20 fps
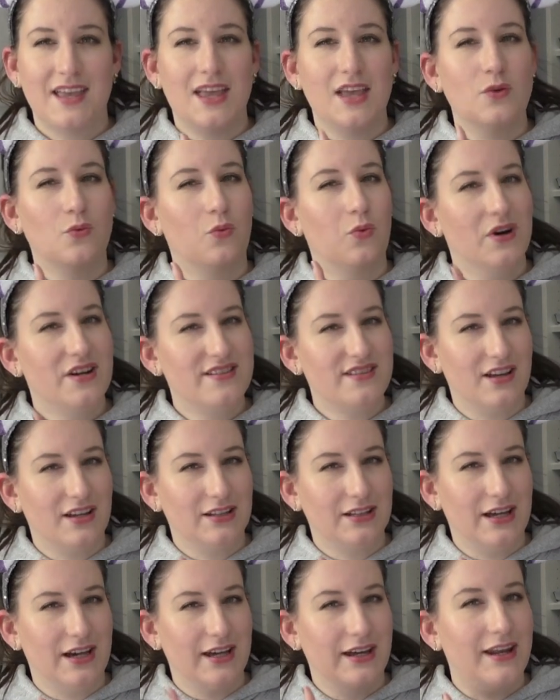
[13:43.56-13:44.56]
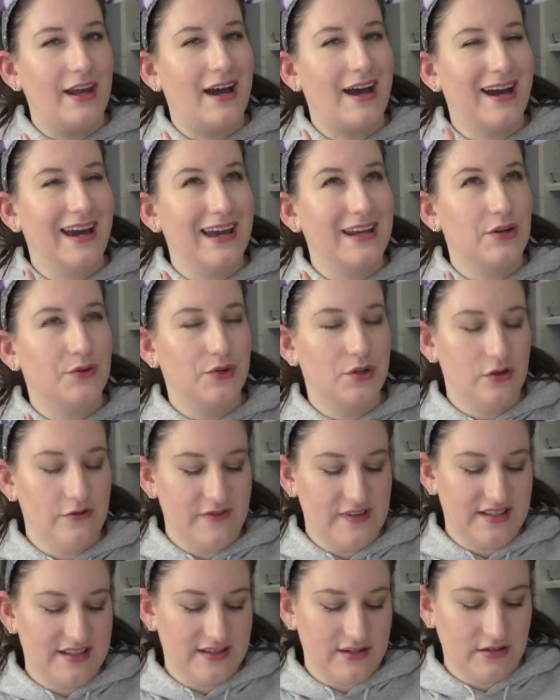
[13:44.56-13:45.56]
It was online. I don't know
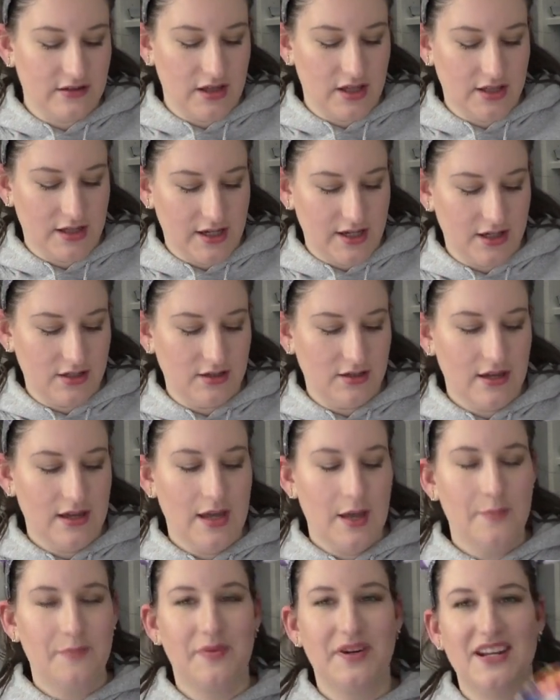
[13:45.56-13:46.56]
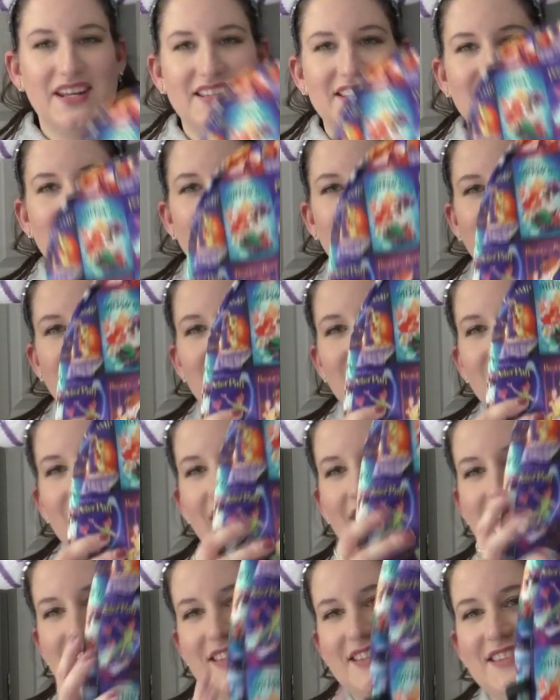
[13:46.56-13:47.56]
if it's still online, but it's this
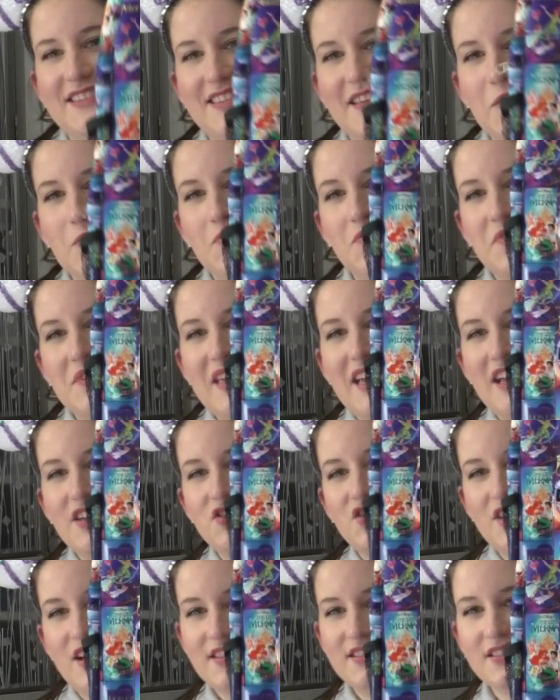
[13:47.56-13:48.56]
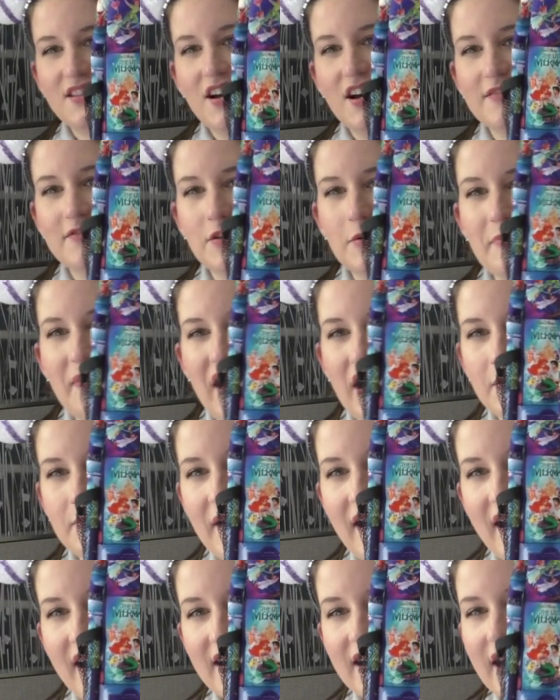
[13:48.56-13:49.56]
90s like VHS cover
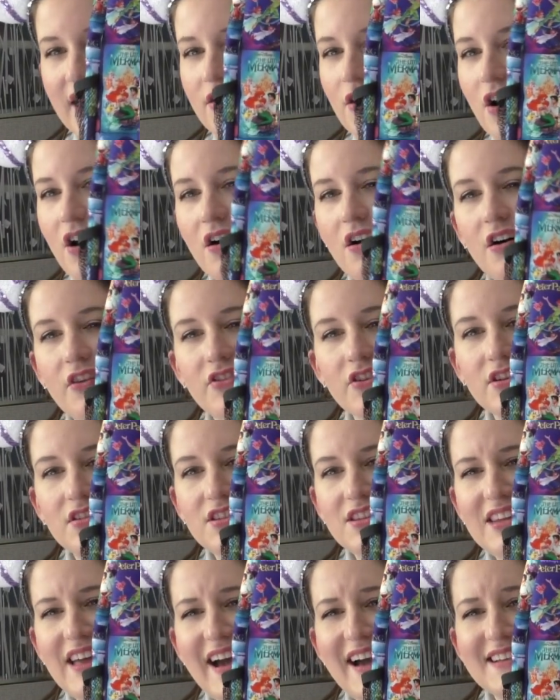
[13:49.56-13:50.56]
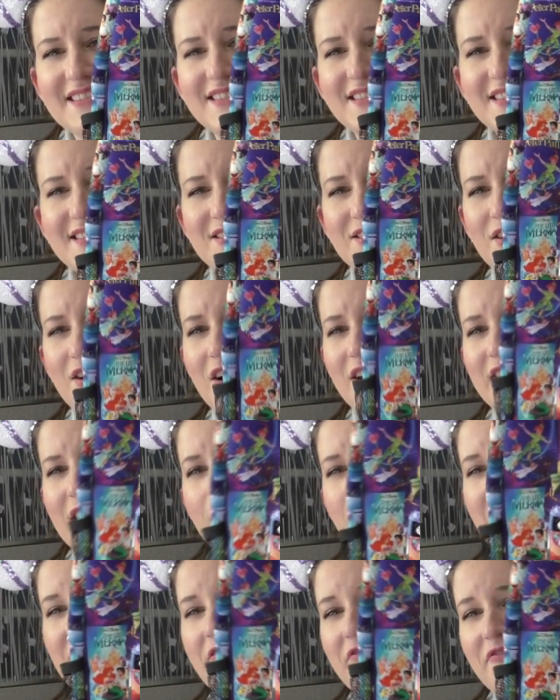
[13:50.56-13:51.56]
backpack, and all the classics are on
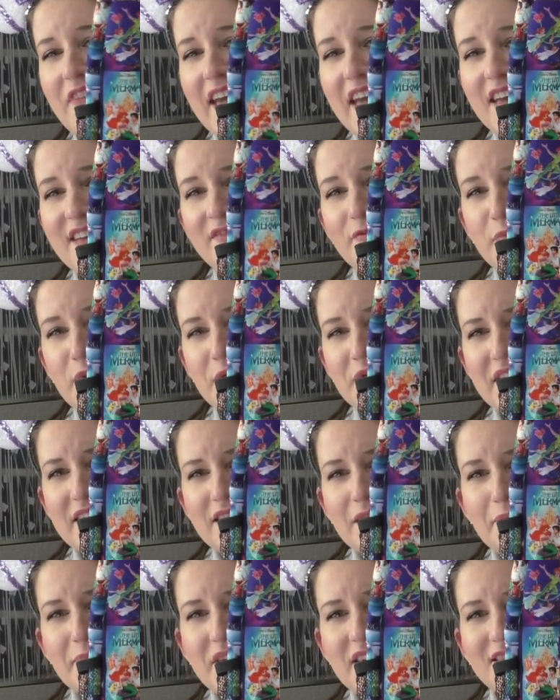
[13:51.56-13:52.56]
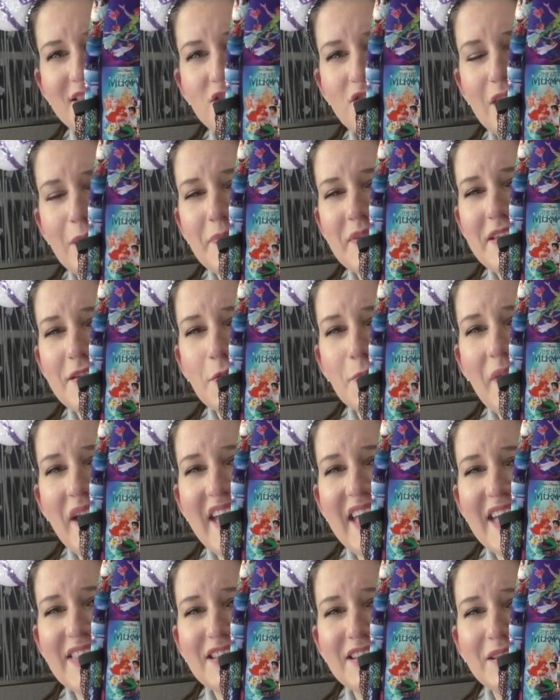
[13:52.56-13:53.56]
there. My fave, Beauty and the Beast. You got Peter
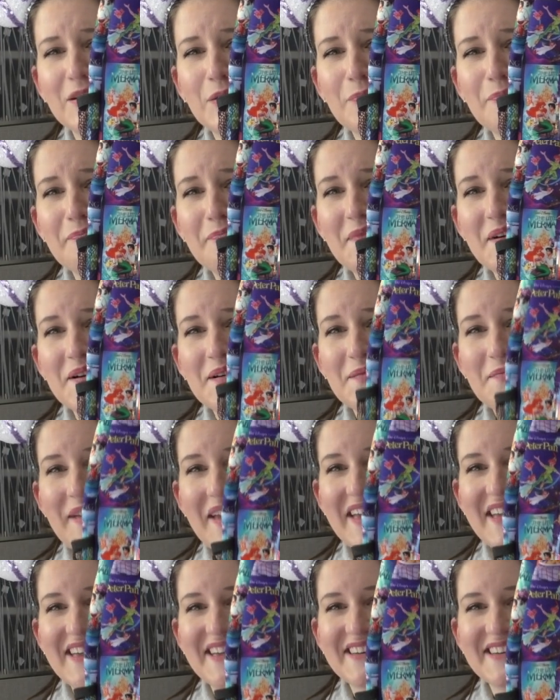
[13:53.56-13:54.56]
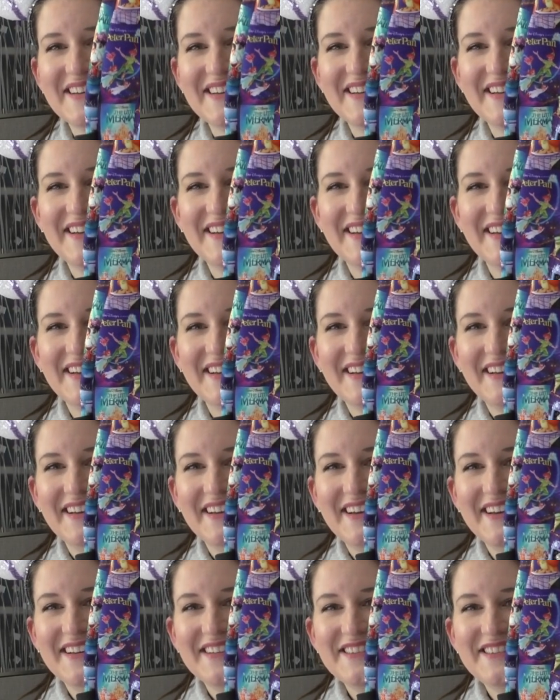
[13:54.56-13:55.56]
Pan, The Little Mermaid.
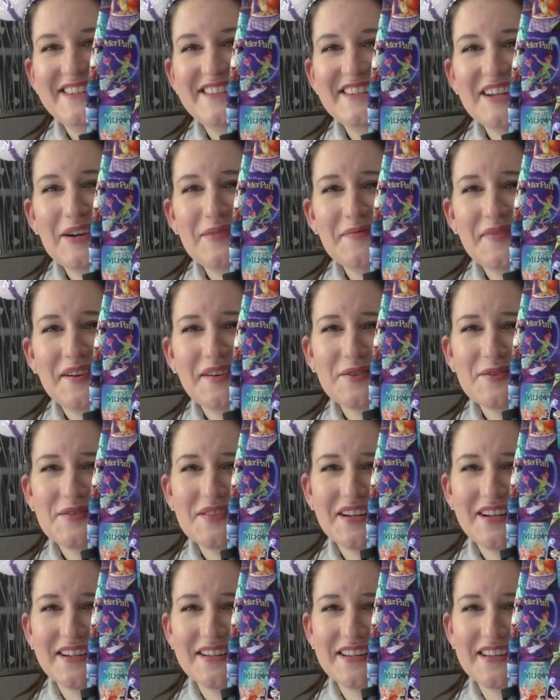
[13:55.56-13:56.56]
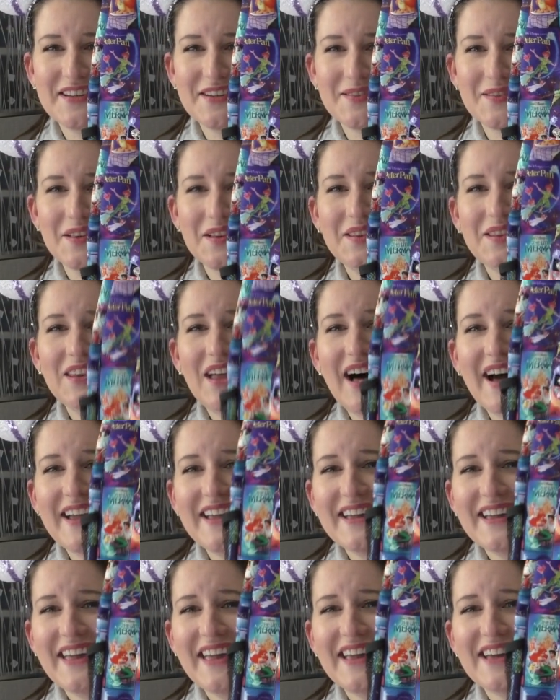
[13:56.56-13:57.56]
Dumbo's on here, The
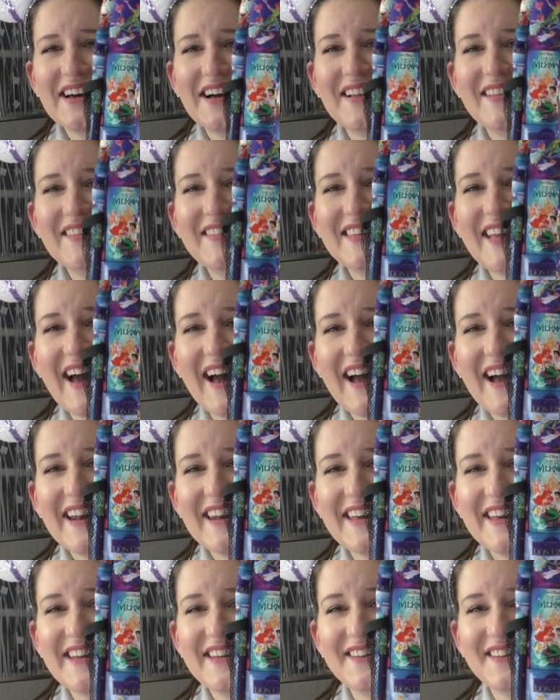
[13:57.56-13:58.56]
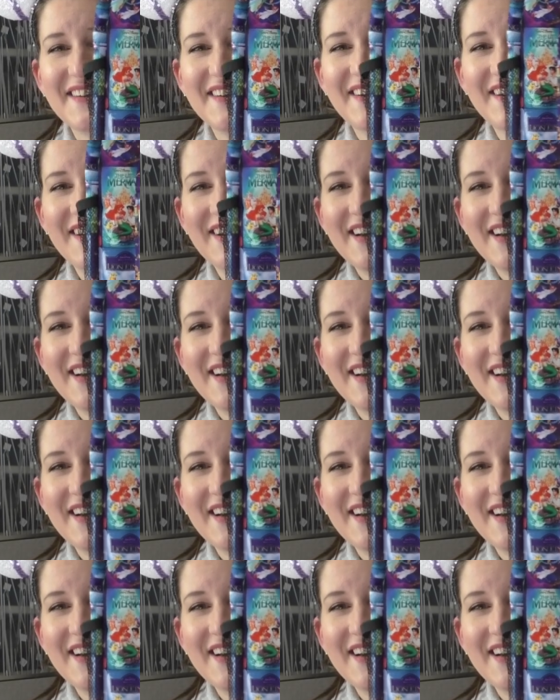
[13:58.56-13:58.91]
Lion King, Aladdin.